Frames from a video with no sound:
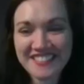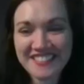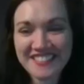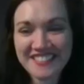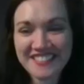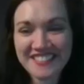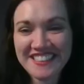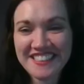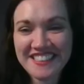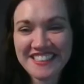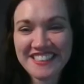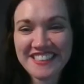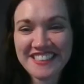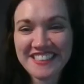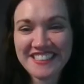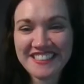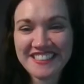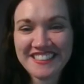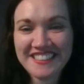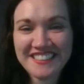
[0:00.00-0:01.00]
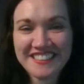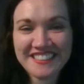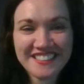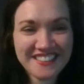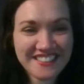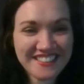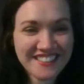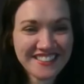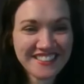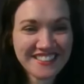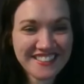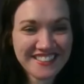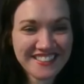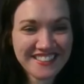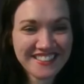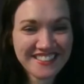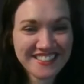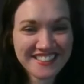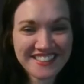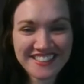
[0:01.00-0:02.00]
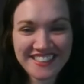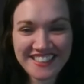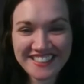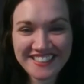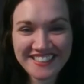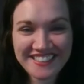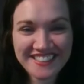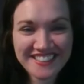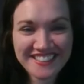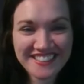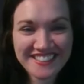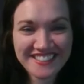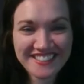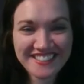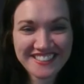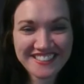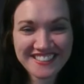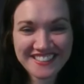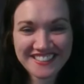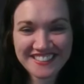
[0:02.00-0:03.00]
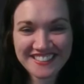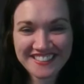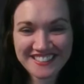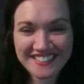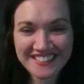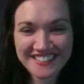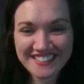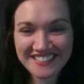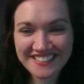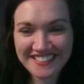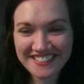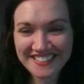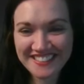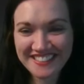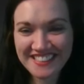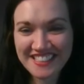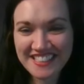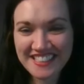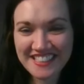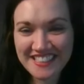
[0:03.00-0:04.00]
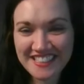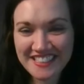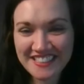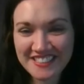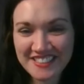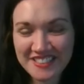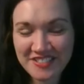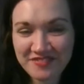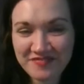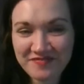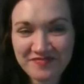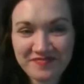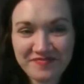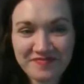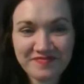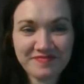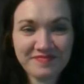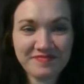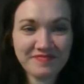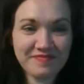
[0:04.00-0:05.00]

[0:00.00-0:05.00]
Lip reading: This person isn't speaking.